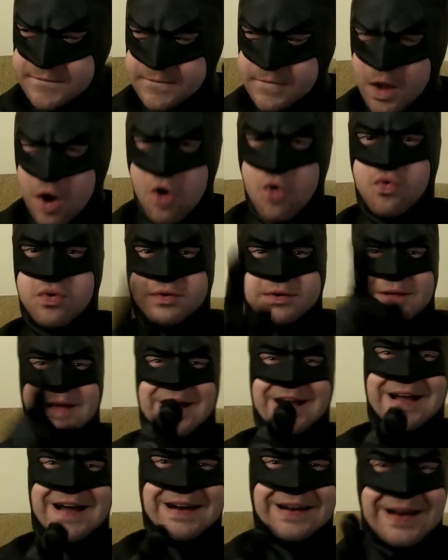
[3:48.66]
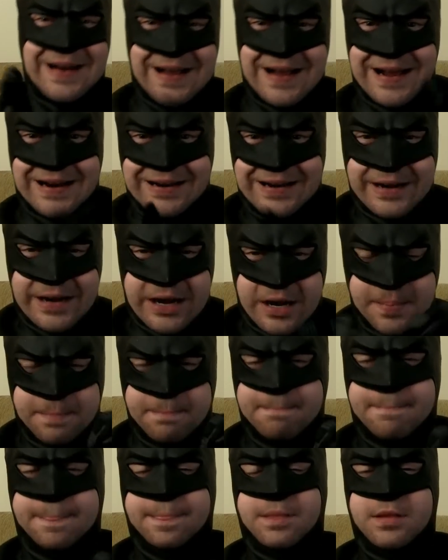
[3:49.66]
Oh, I got it, I got it, I got
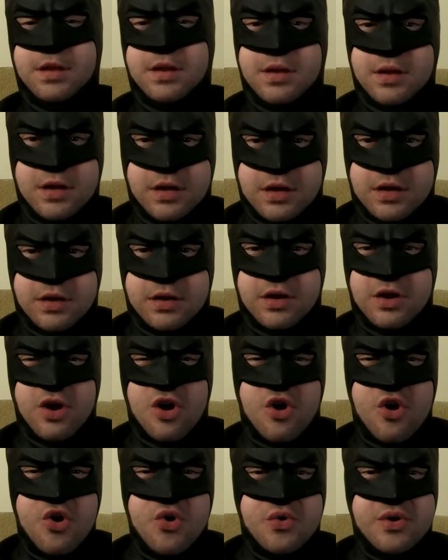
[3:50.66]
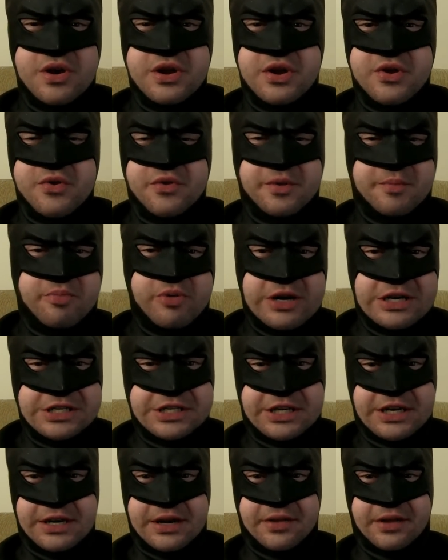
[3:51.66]
it. Who are you, the
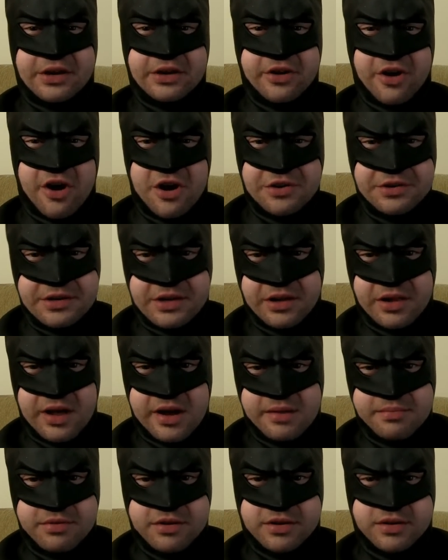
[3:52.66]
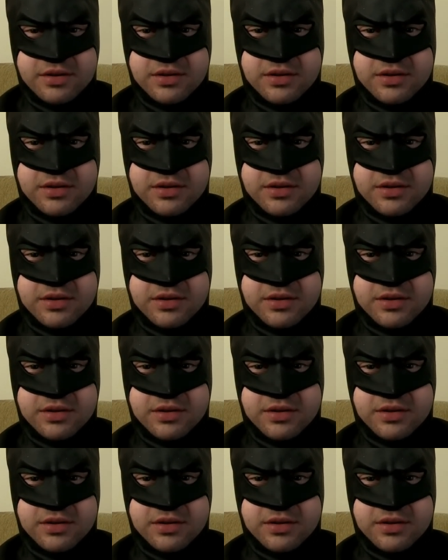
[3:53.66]
president of the garden club?